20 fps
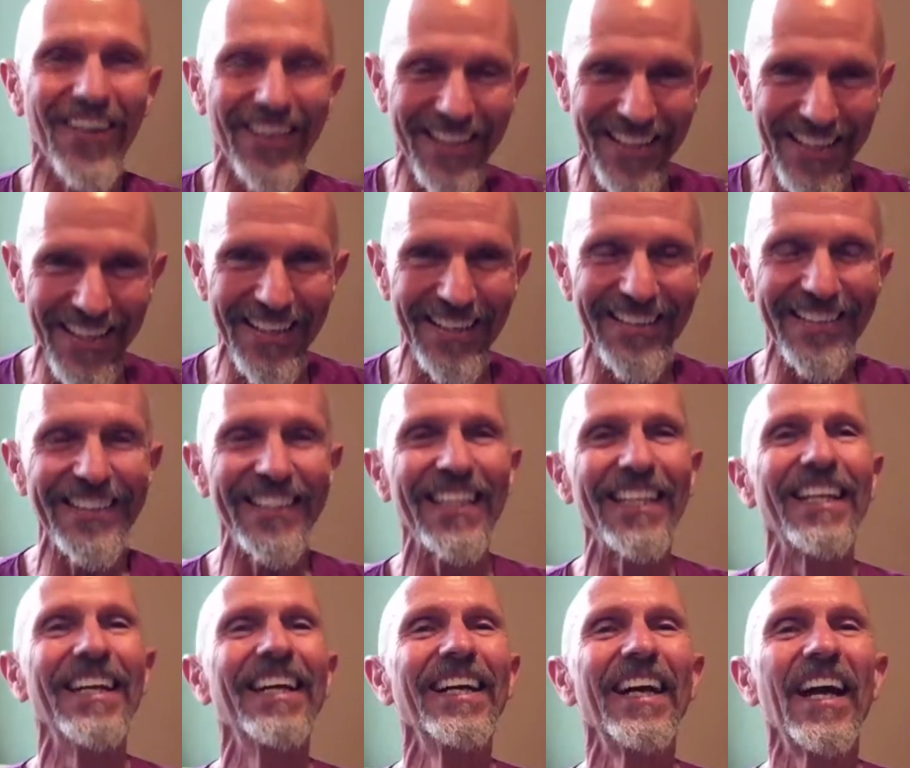energy,
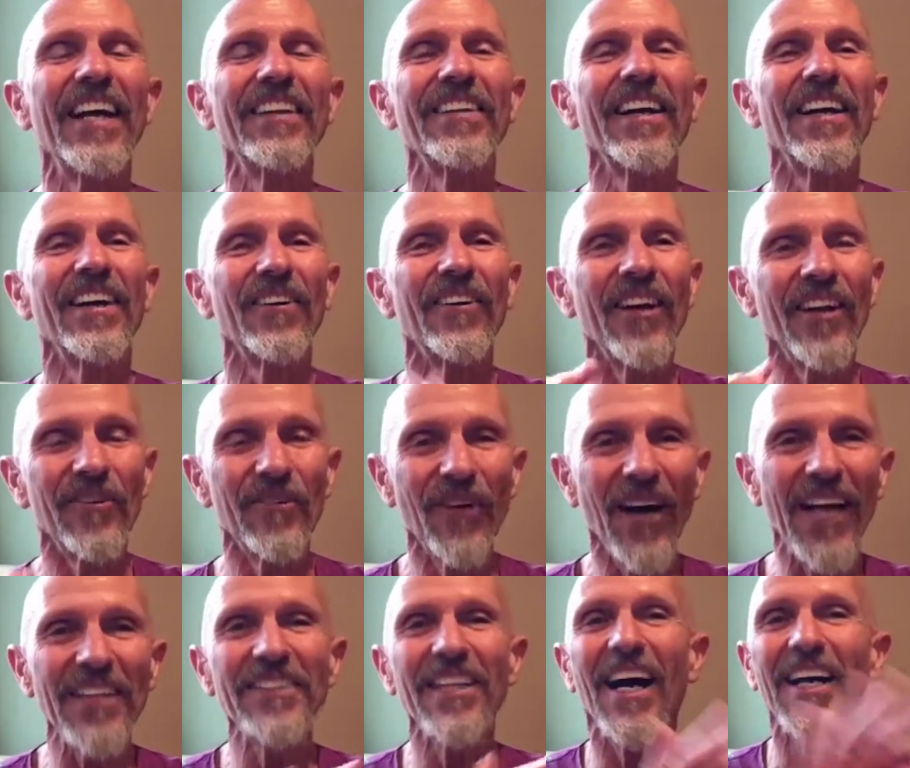and the
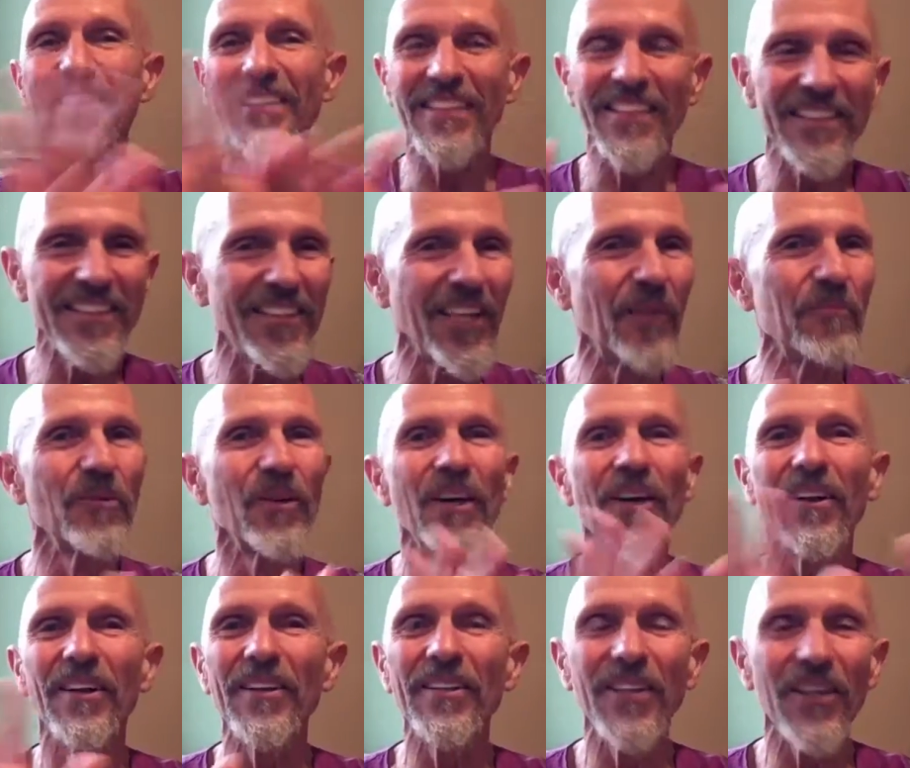rajas is
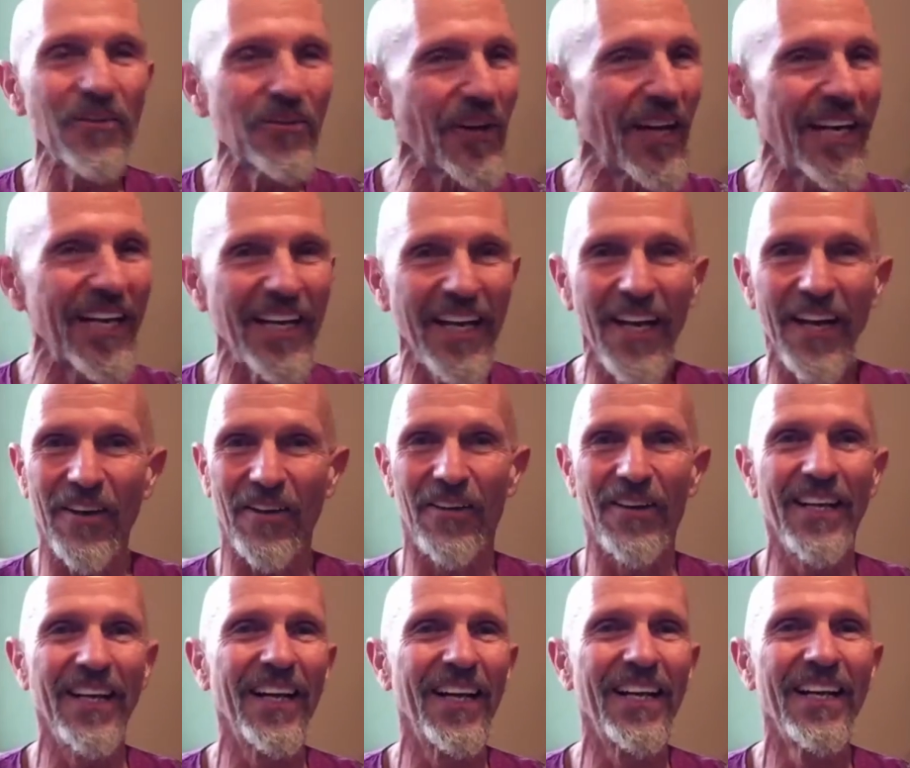somewhere in the gray
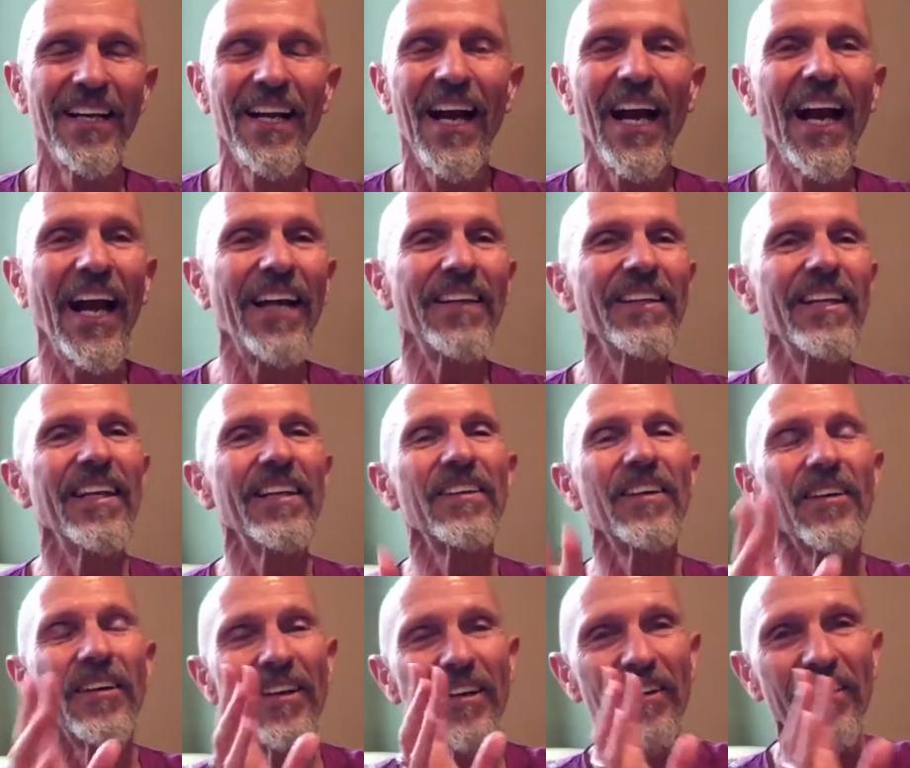area, and then
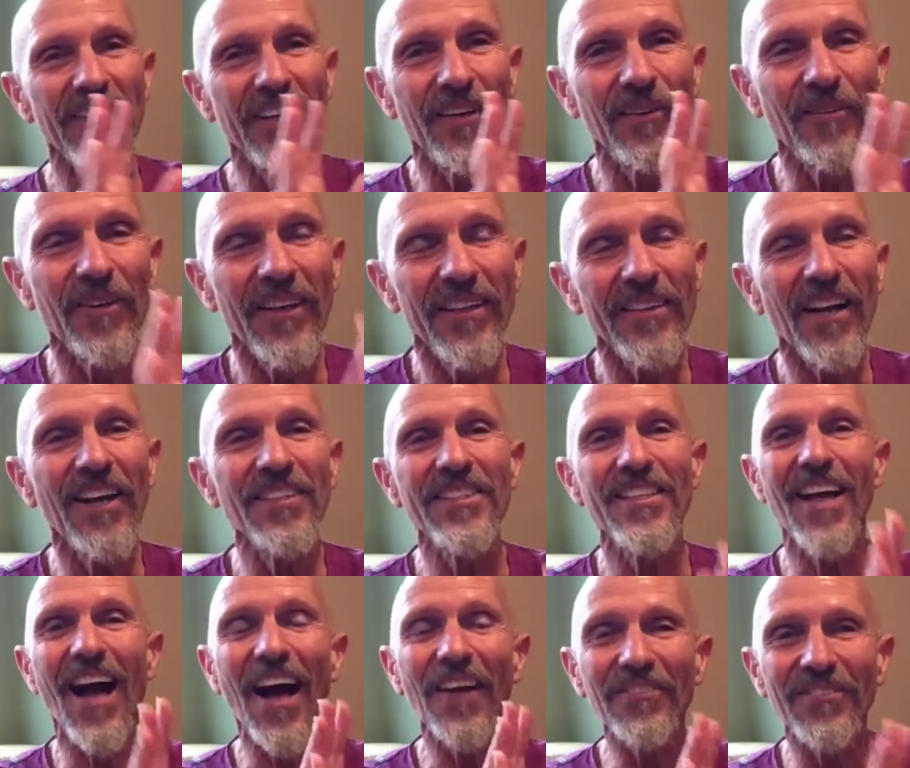the
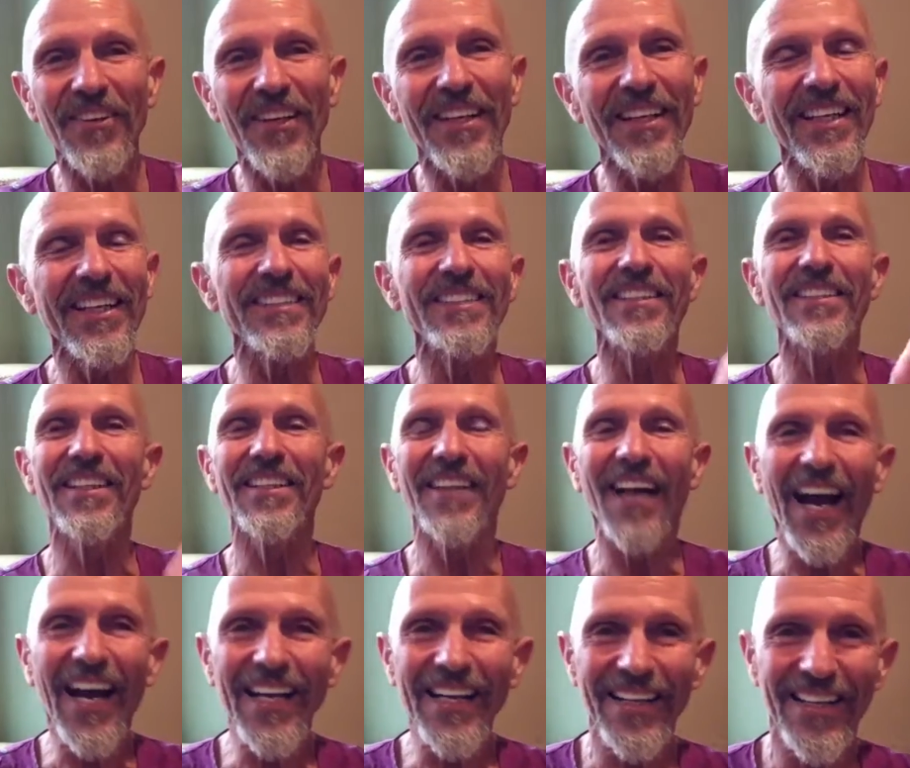sattva is the
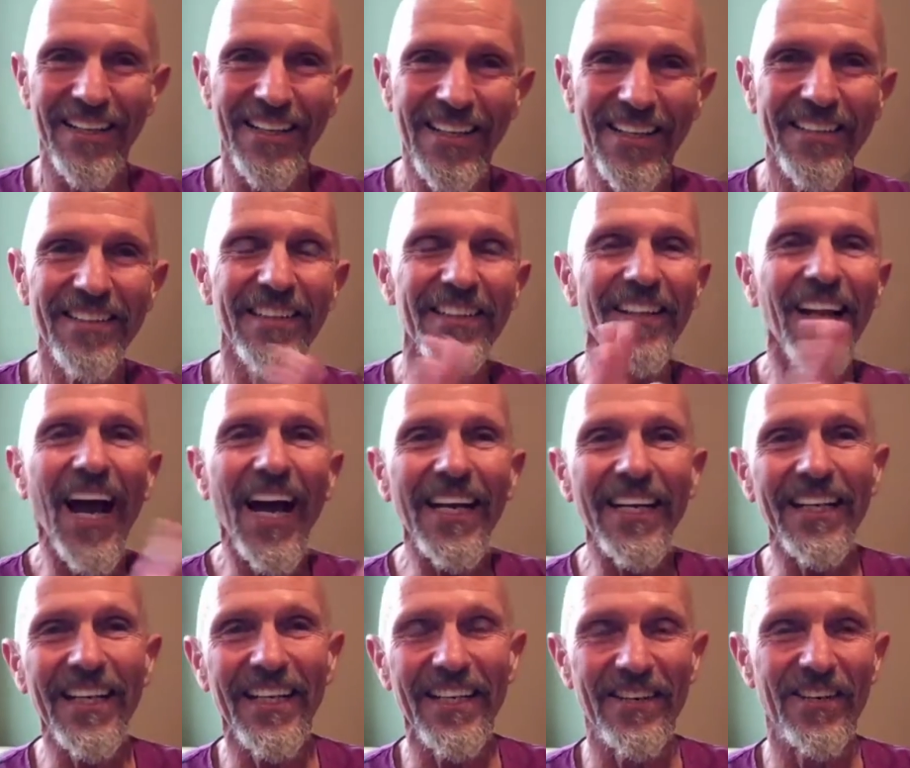light
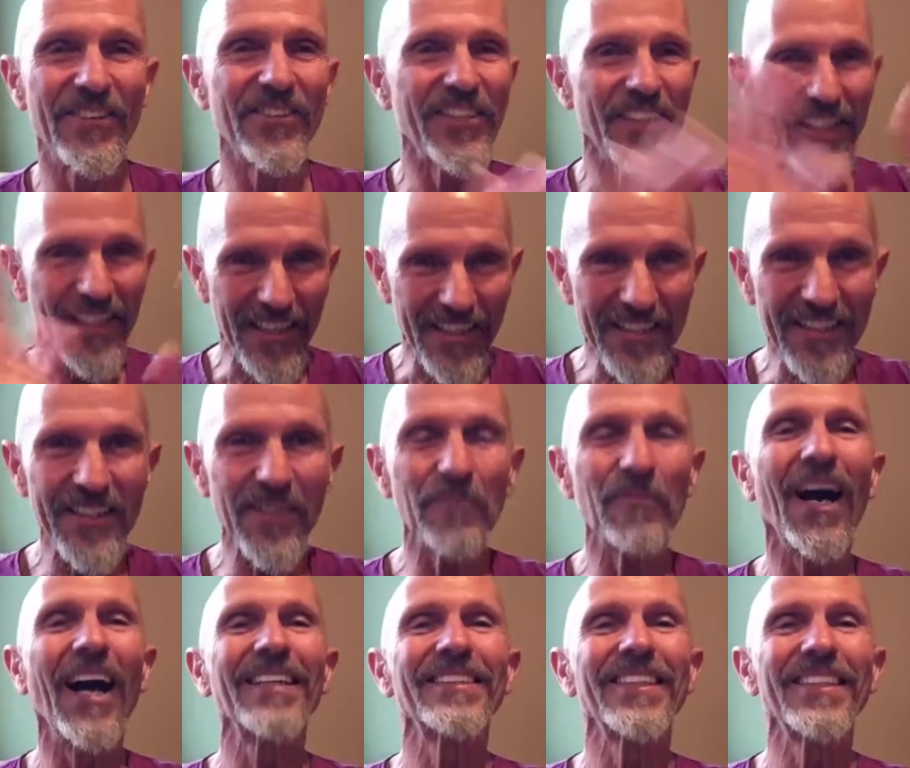energy. It's the
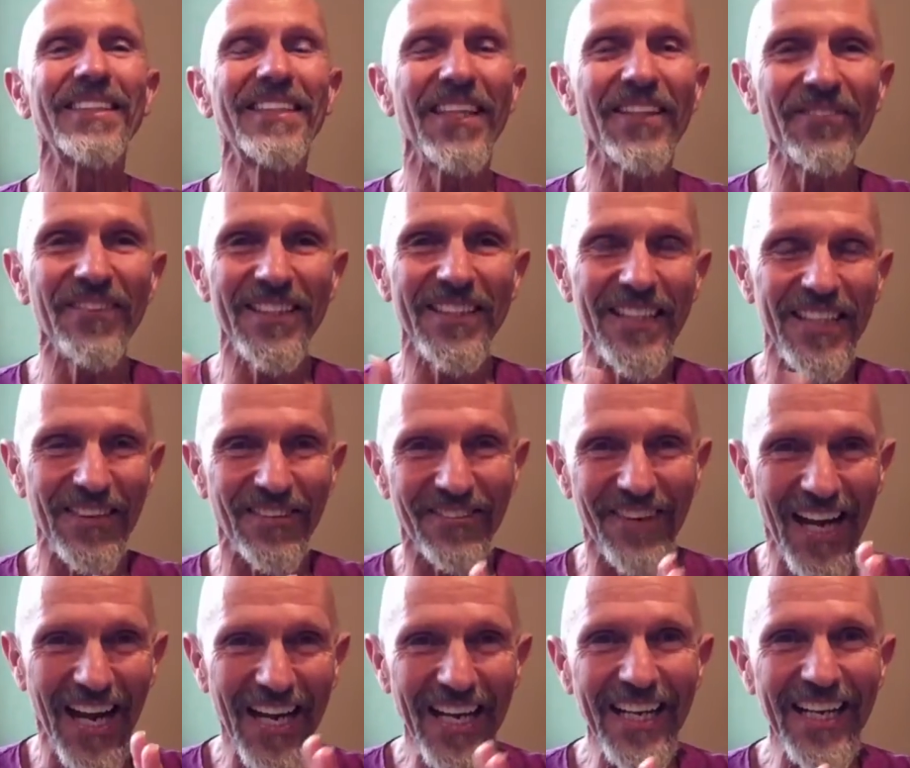positivity,
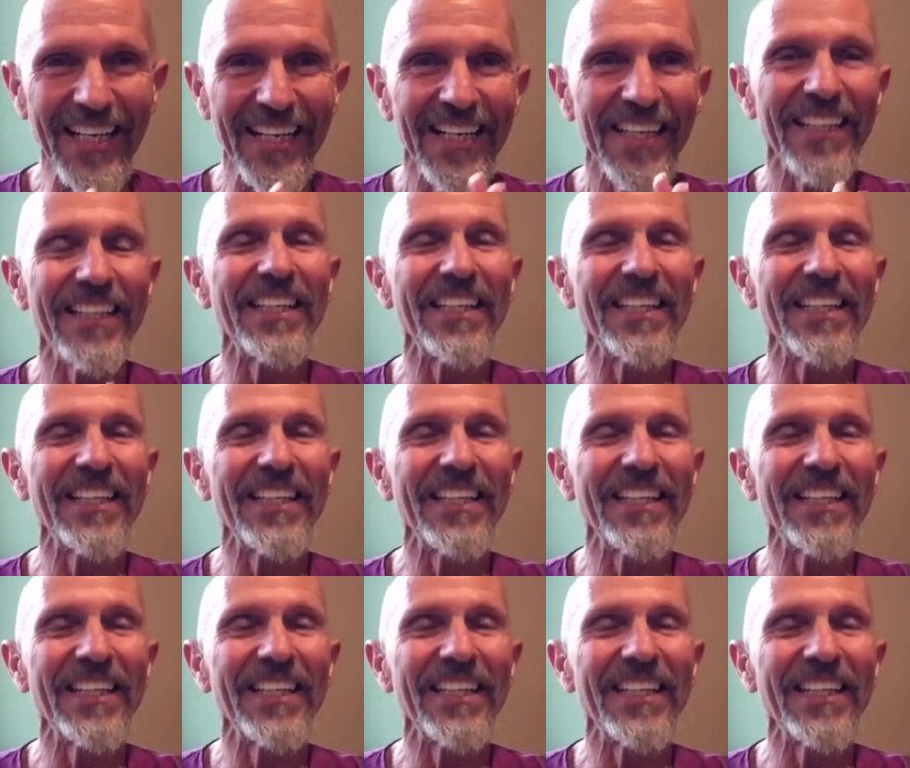right?